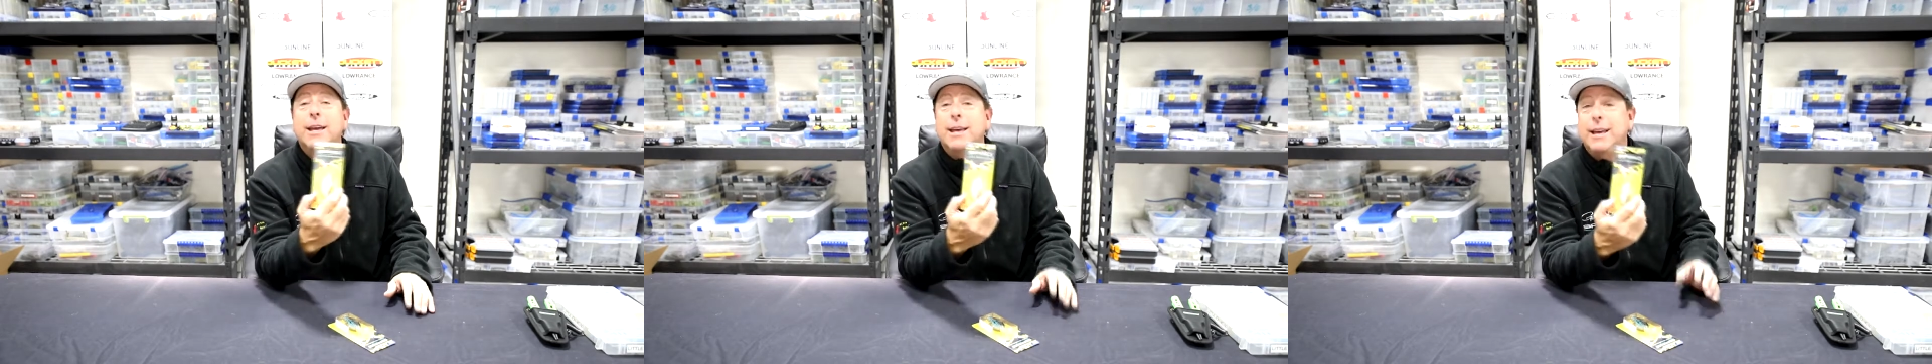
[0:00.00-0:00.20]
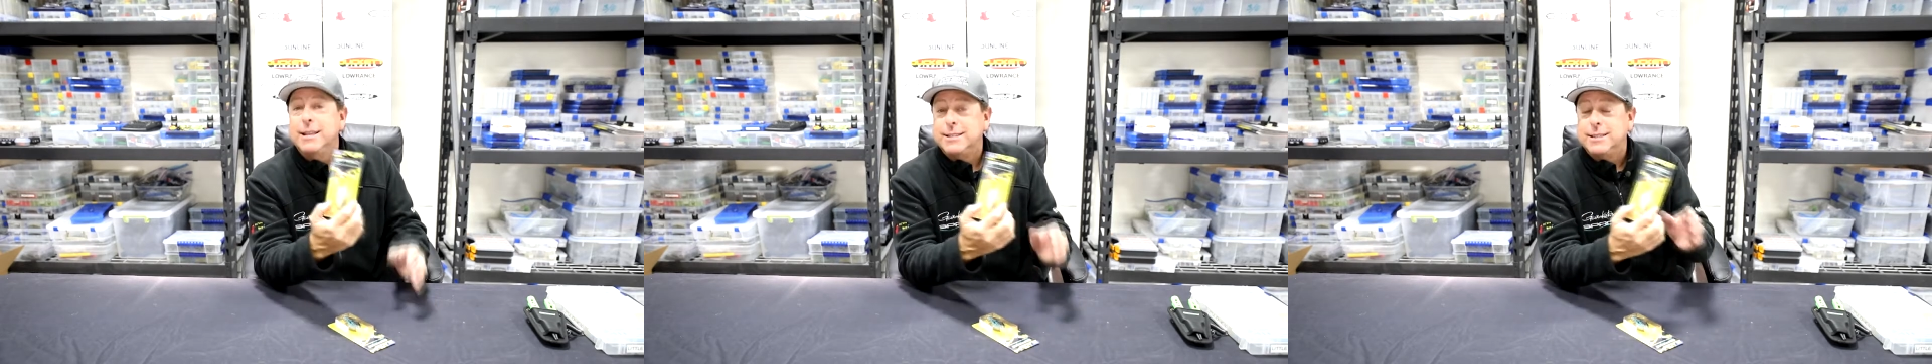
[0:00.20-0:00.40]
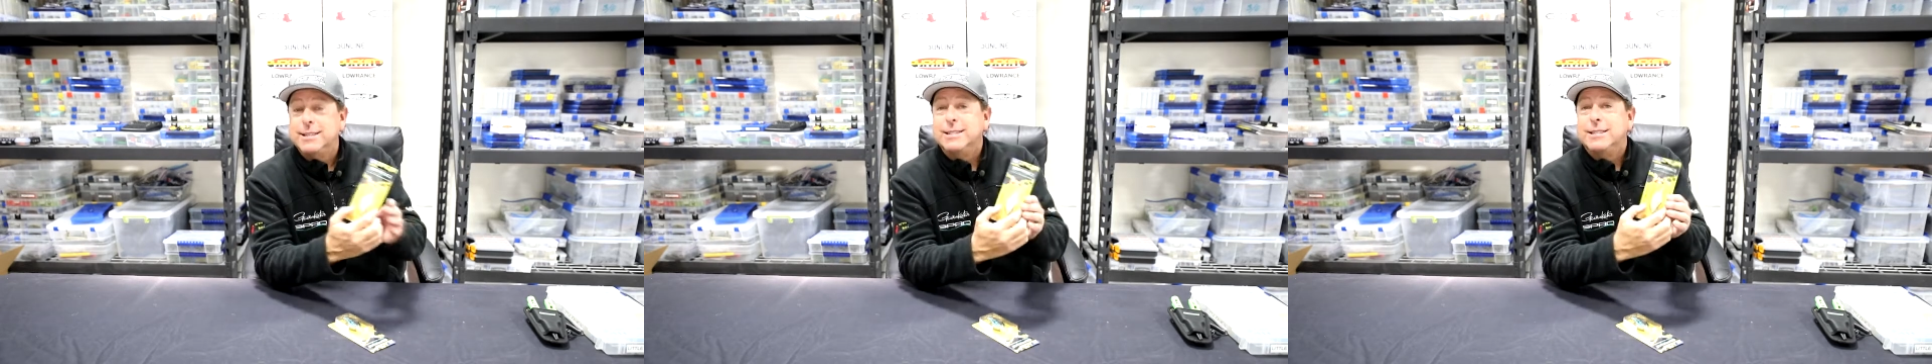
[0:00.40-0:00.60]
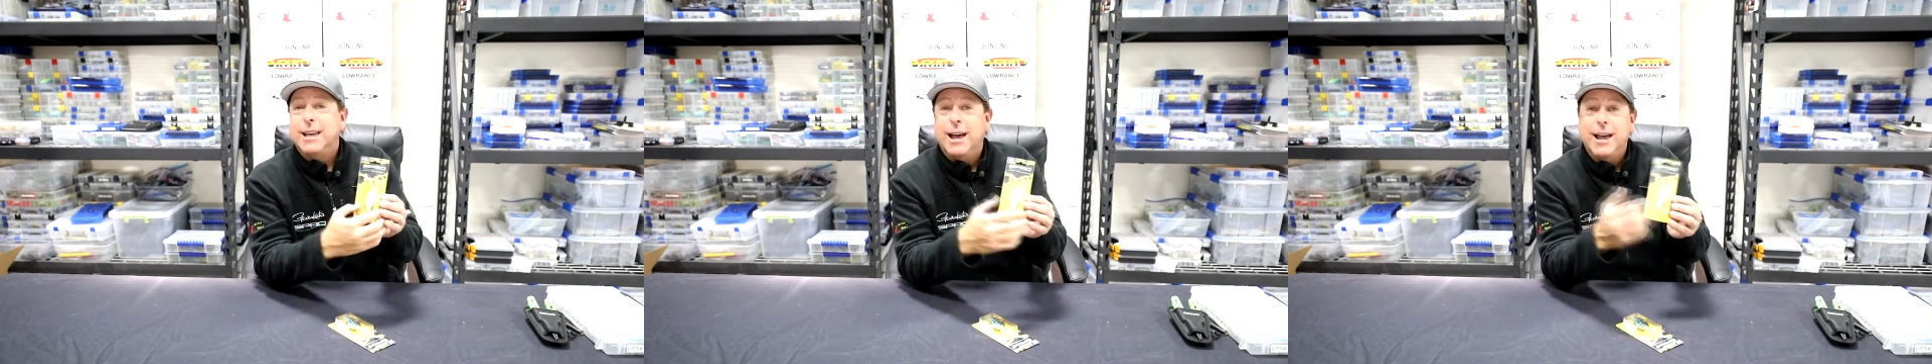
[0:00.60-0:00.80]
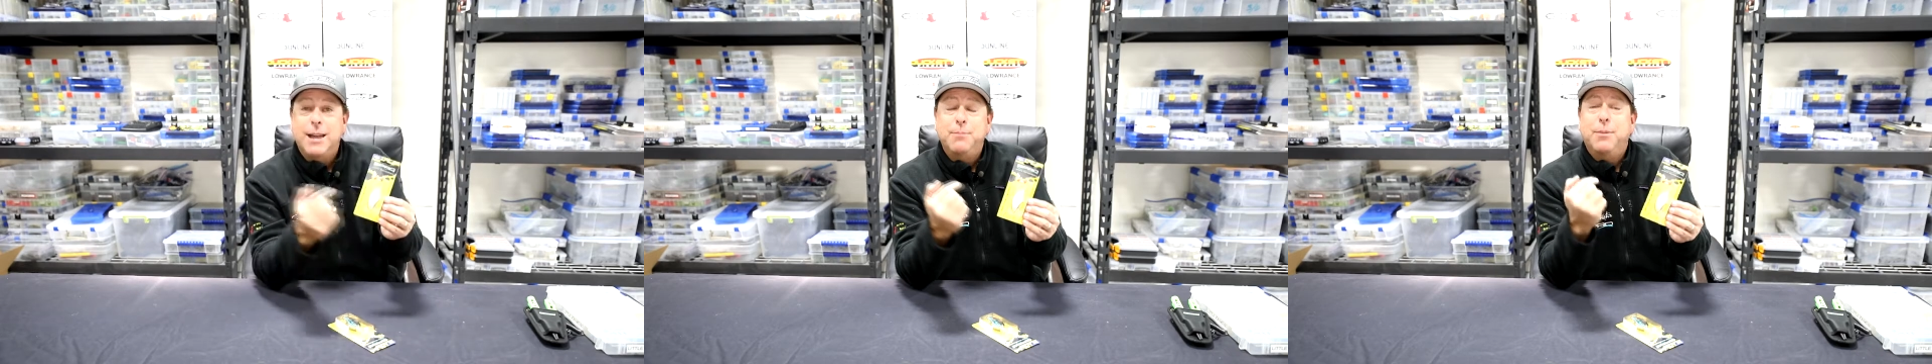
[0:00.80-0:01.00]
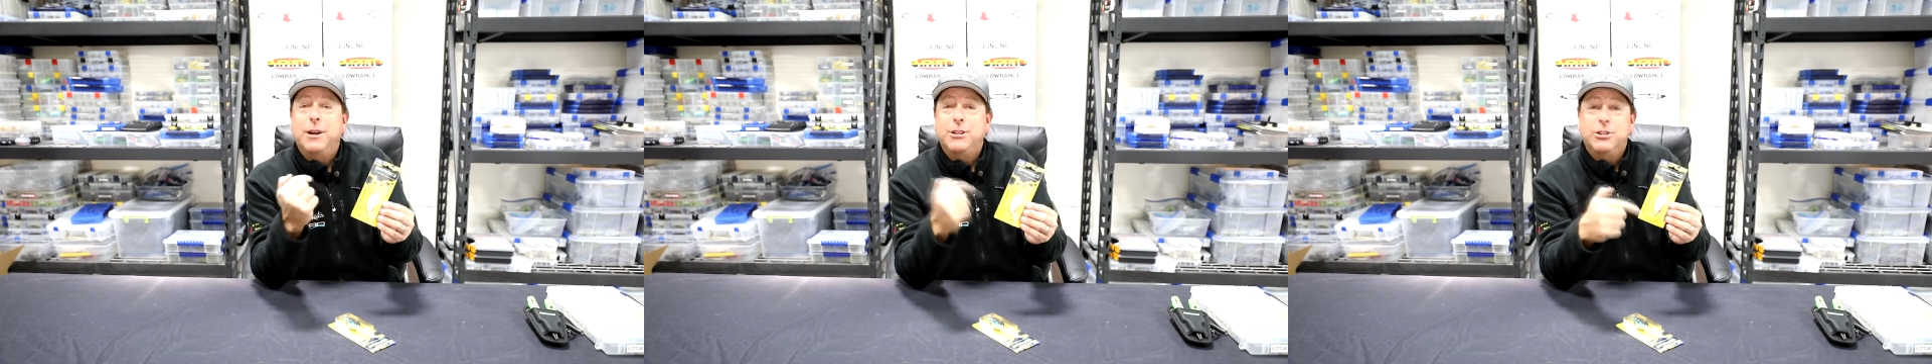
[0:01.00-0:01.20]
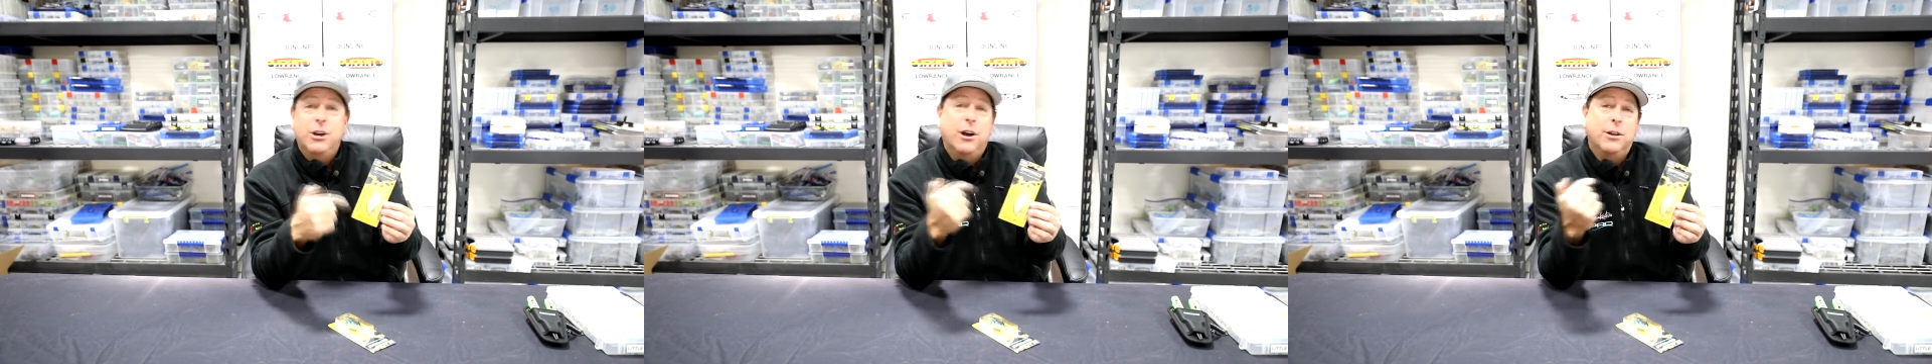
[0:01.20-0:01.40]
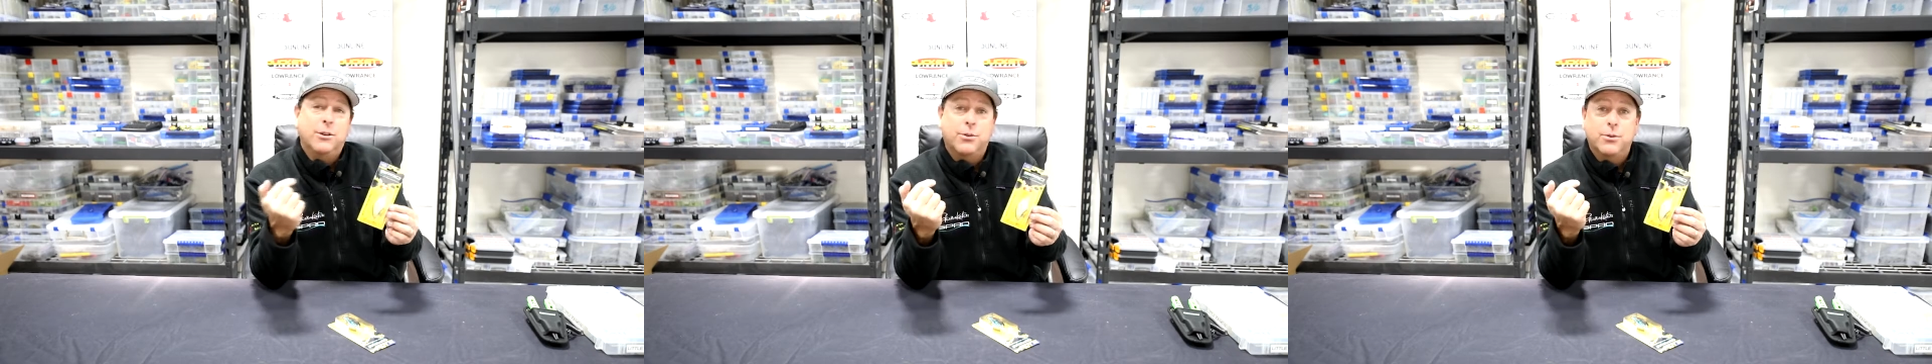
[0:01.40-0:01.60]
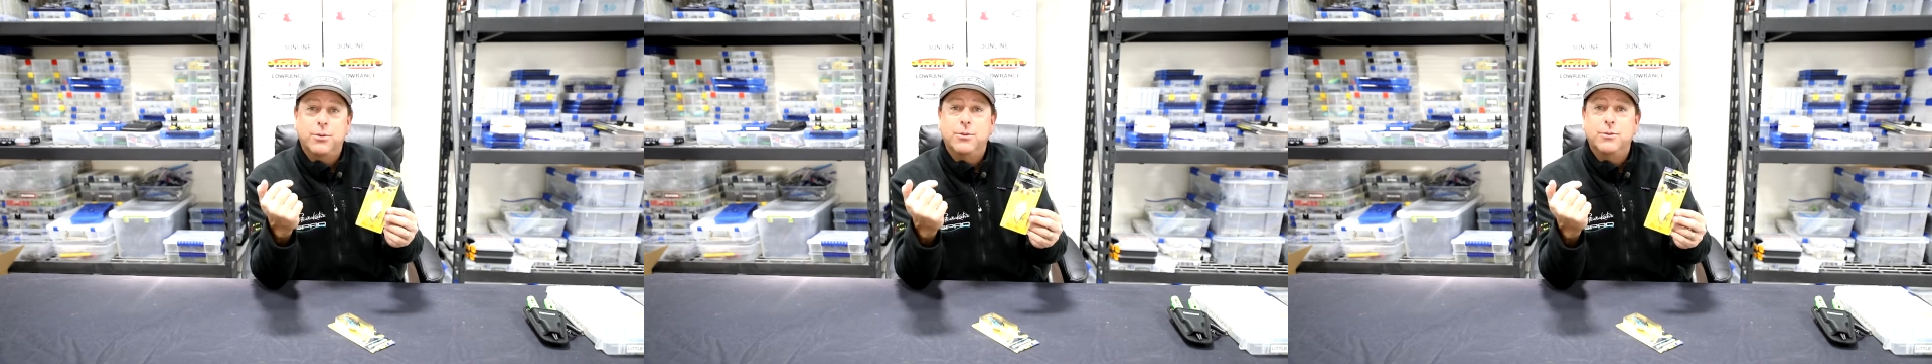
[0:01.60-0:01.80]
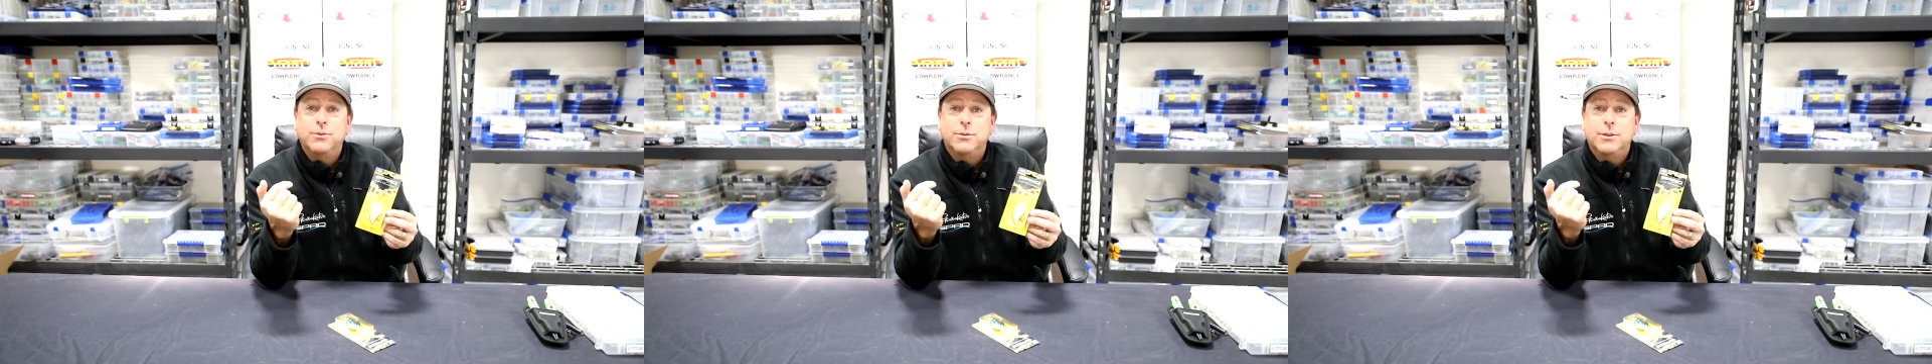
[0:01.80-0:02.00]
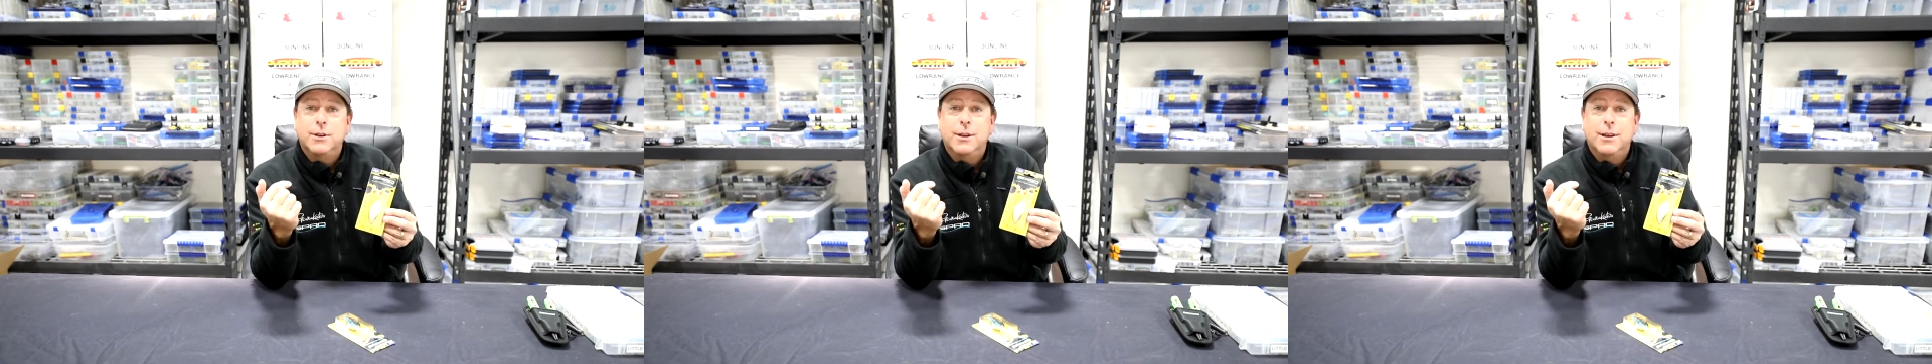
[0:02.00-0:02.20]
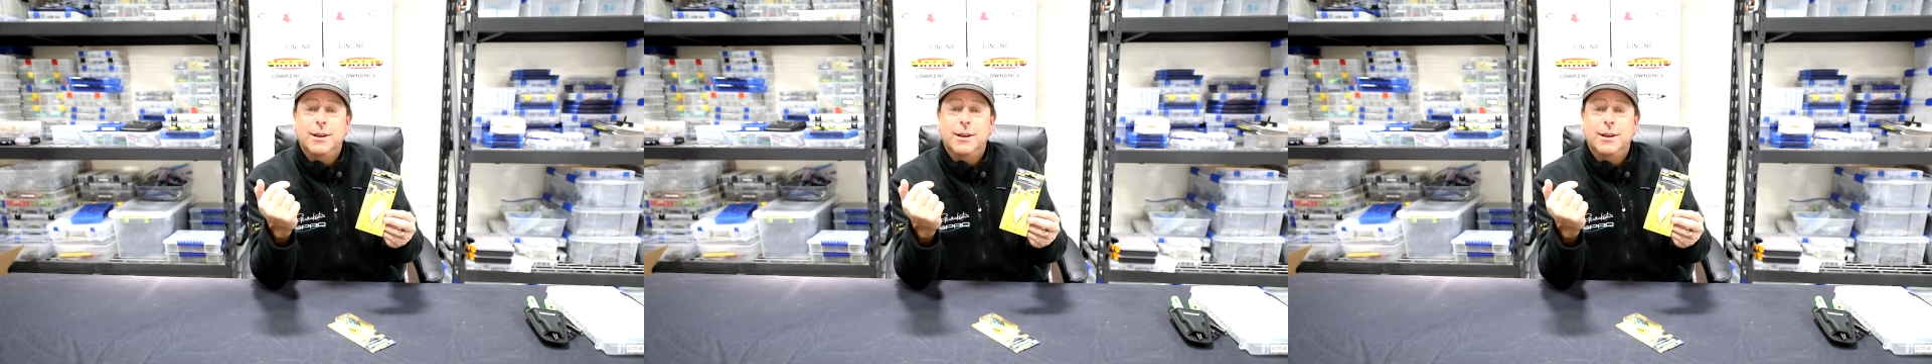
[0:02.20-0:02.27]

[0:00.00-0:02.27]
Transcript: it's designed by John Cruz.